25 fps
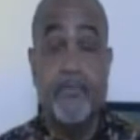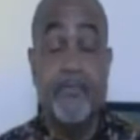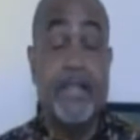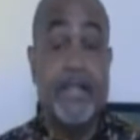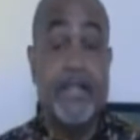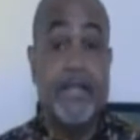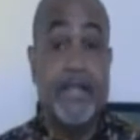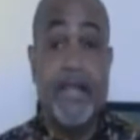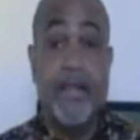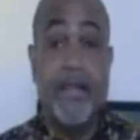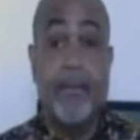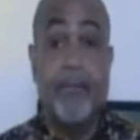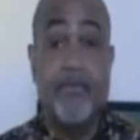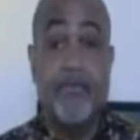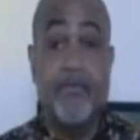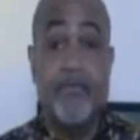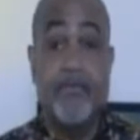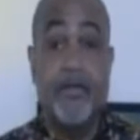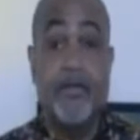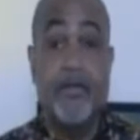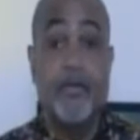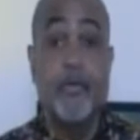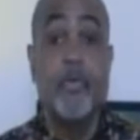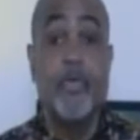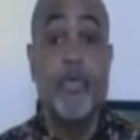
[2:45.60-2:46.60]
nickname is
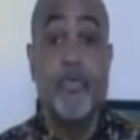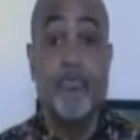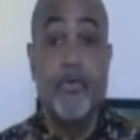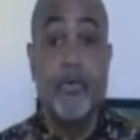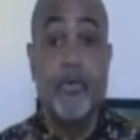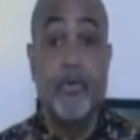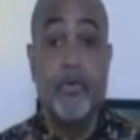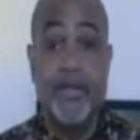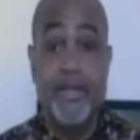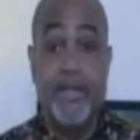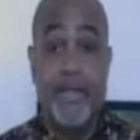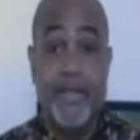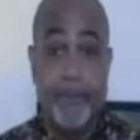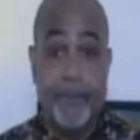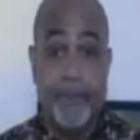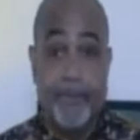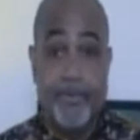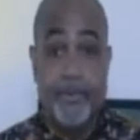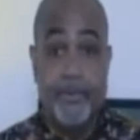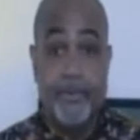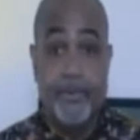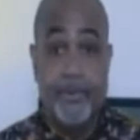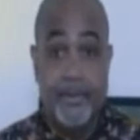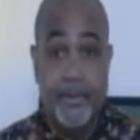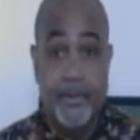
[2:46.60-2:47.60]
the Louisville
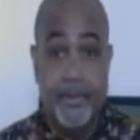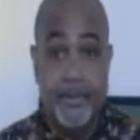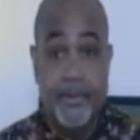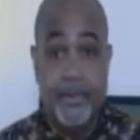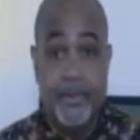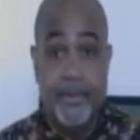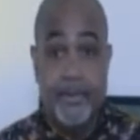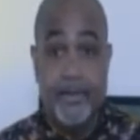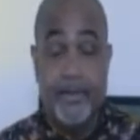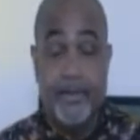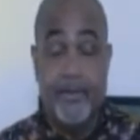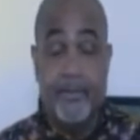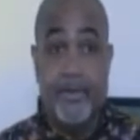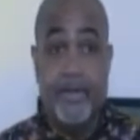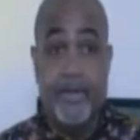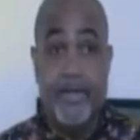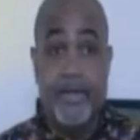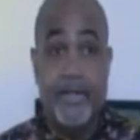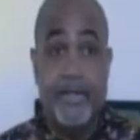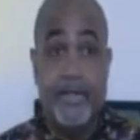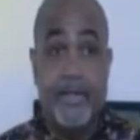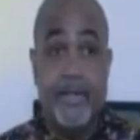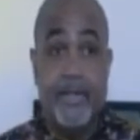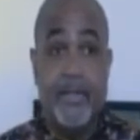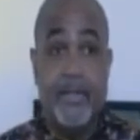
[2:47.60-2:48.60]
Lip, all
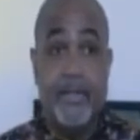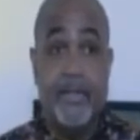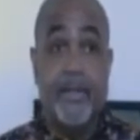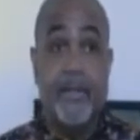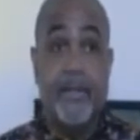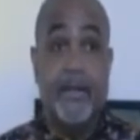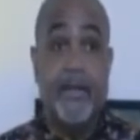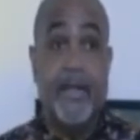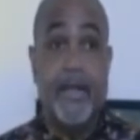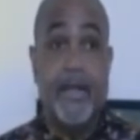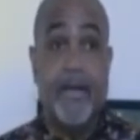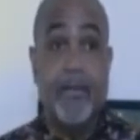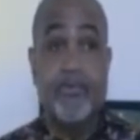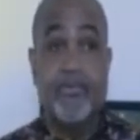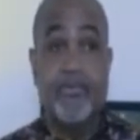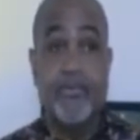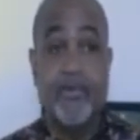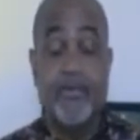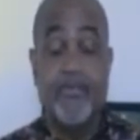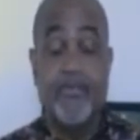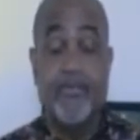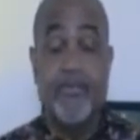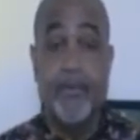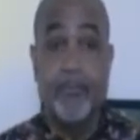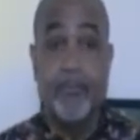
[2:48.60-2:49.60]
right, and that was
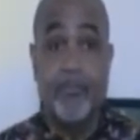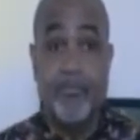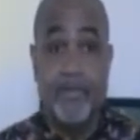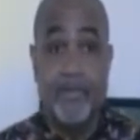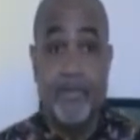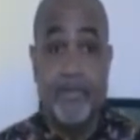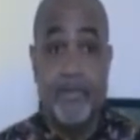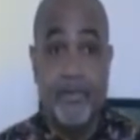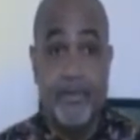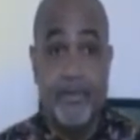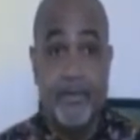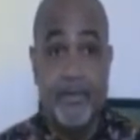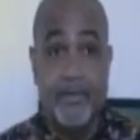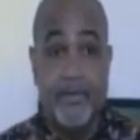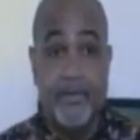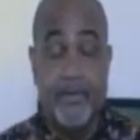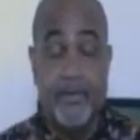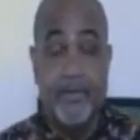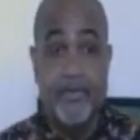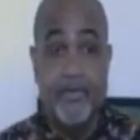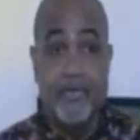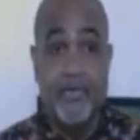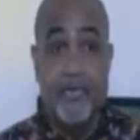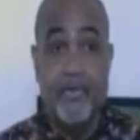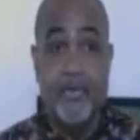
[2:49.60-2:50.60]
an attempt to,
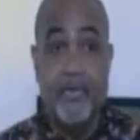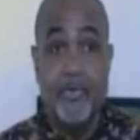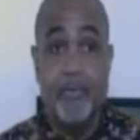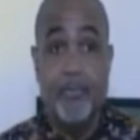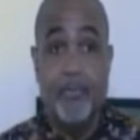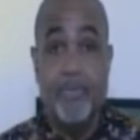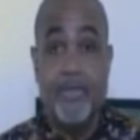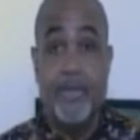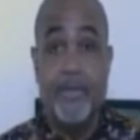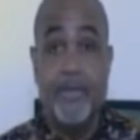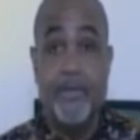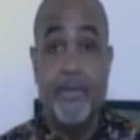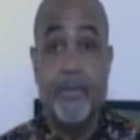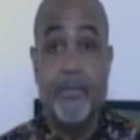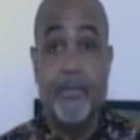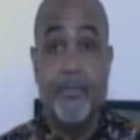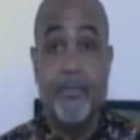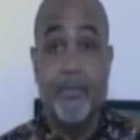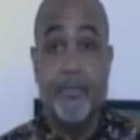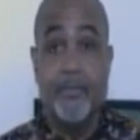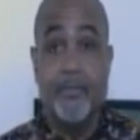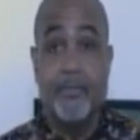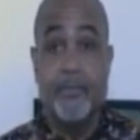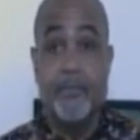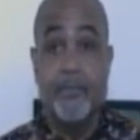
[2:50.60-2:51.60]

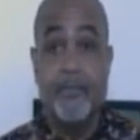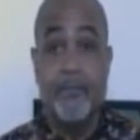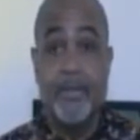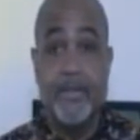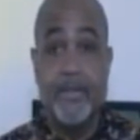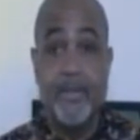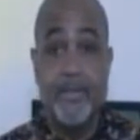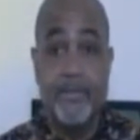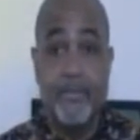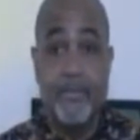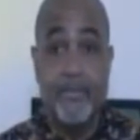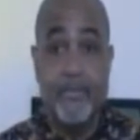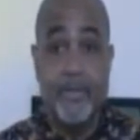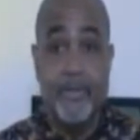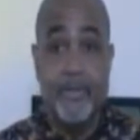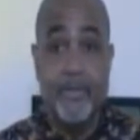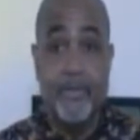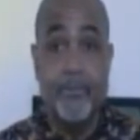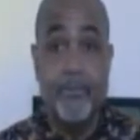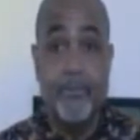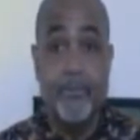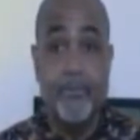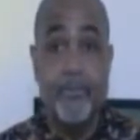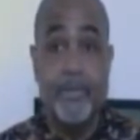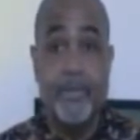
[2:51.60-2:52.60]
belittle
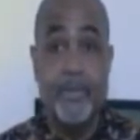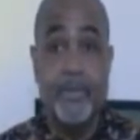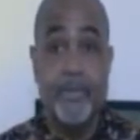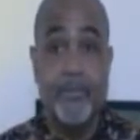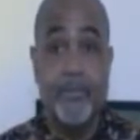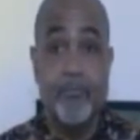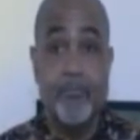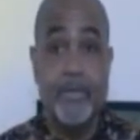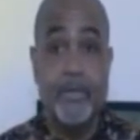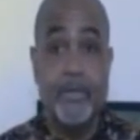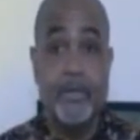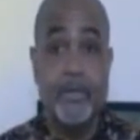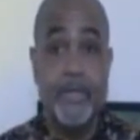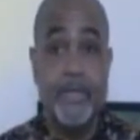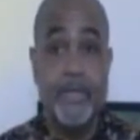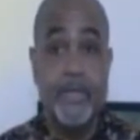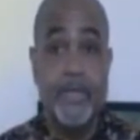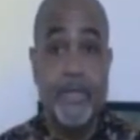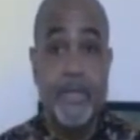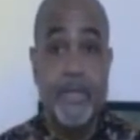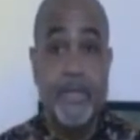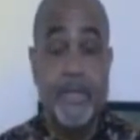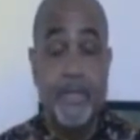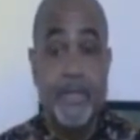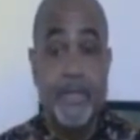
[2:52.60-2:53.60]
him, but
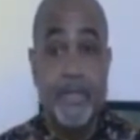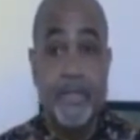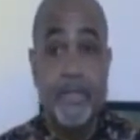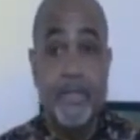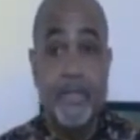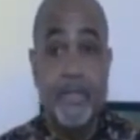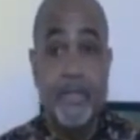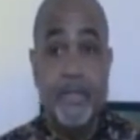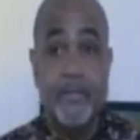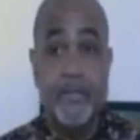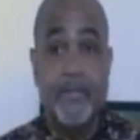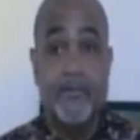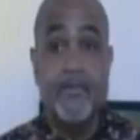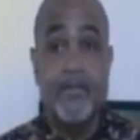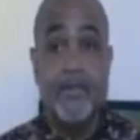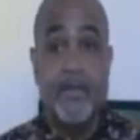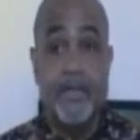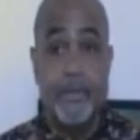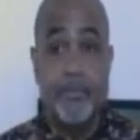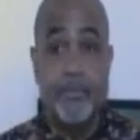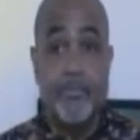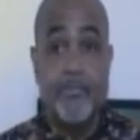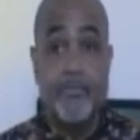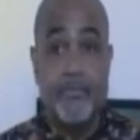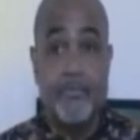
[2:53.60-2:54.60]
really his
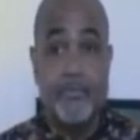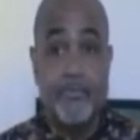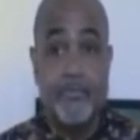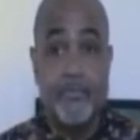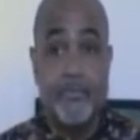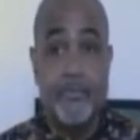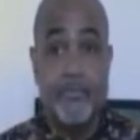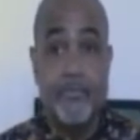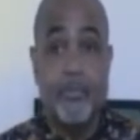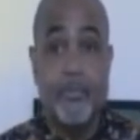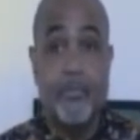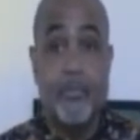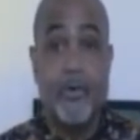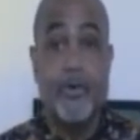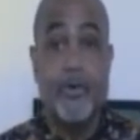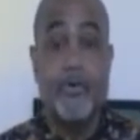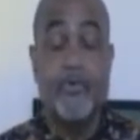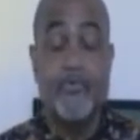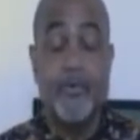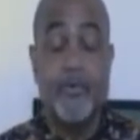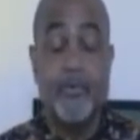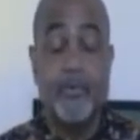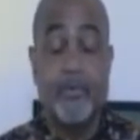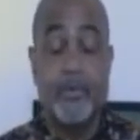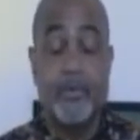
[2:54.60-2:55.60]
lips, the
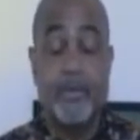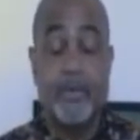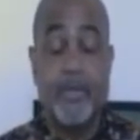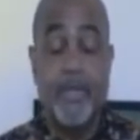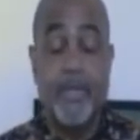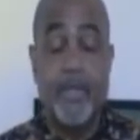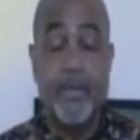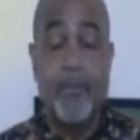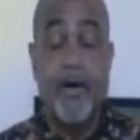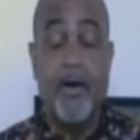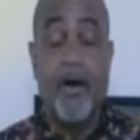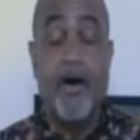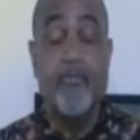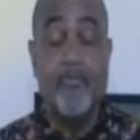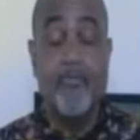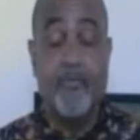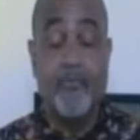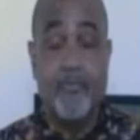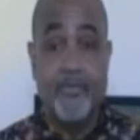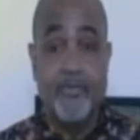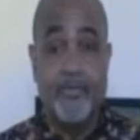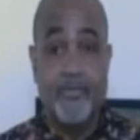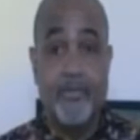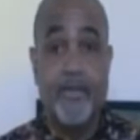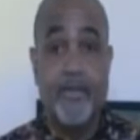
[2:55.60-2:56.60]
words that came off
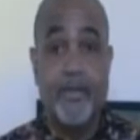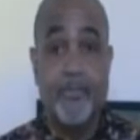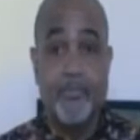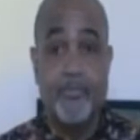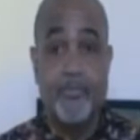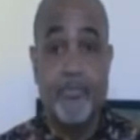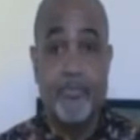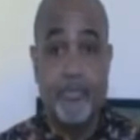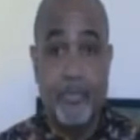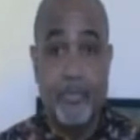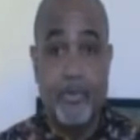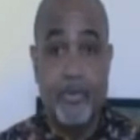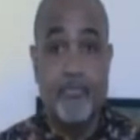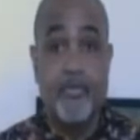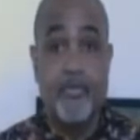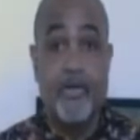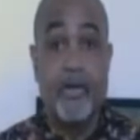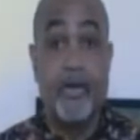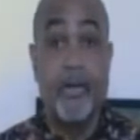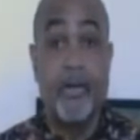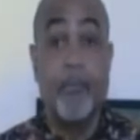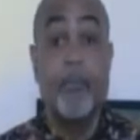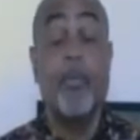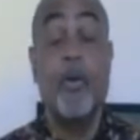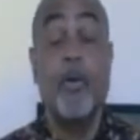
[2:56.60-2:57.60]
of his lips were
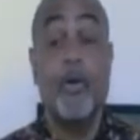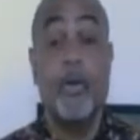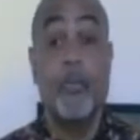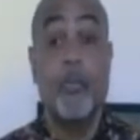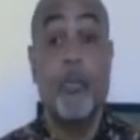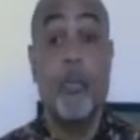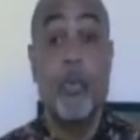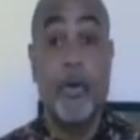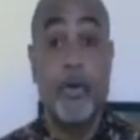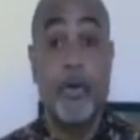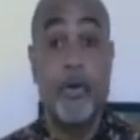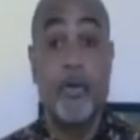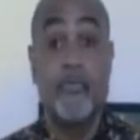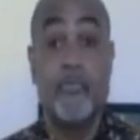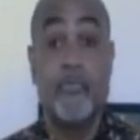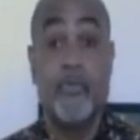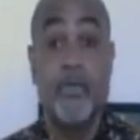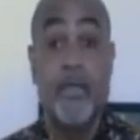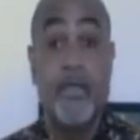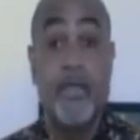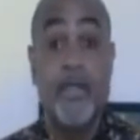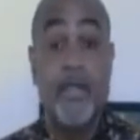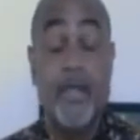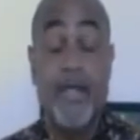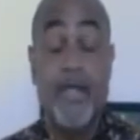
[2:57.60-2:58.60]
very important words
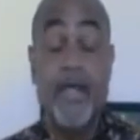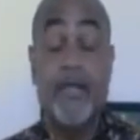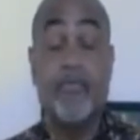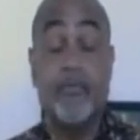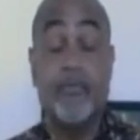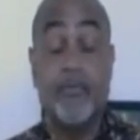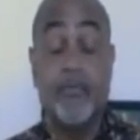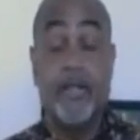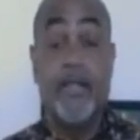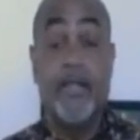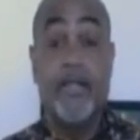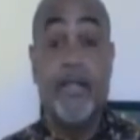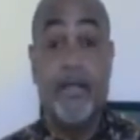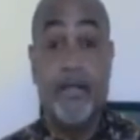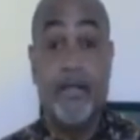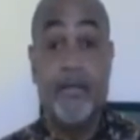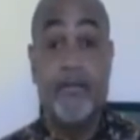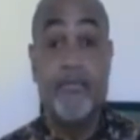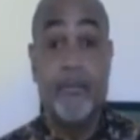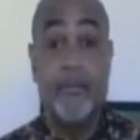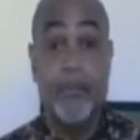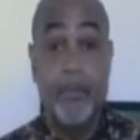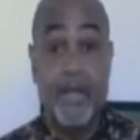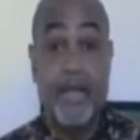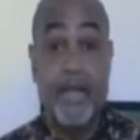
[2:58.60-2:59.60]
as it
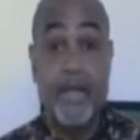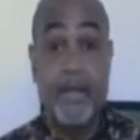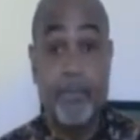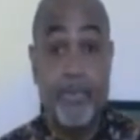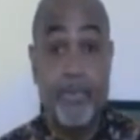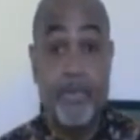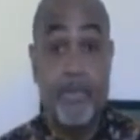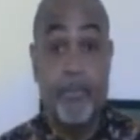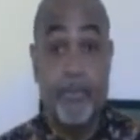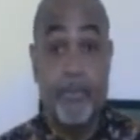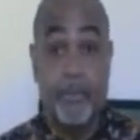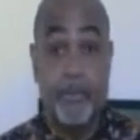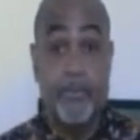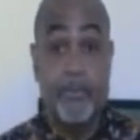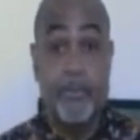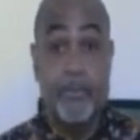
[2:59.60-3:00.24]
related to black people.